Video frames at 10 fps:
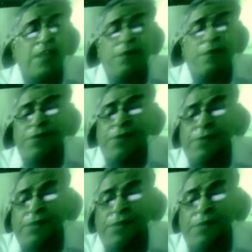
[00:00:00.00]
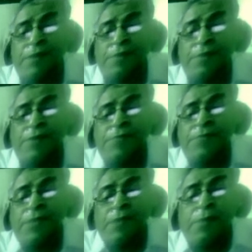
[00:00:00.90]
union by the management,
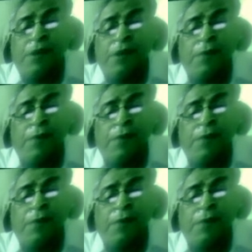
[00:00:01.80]
but government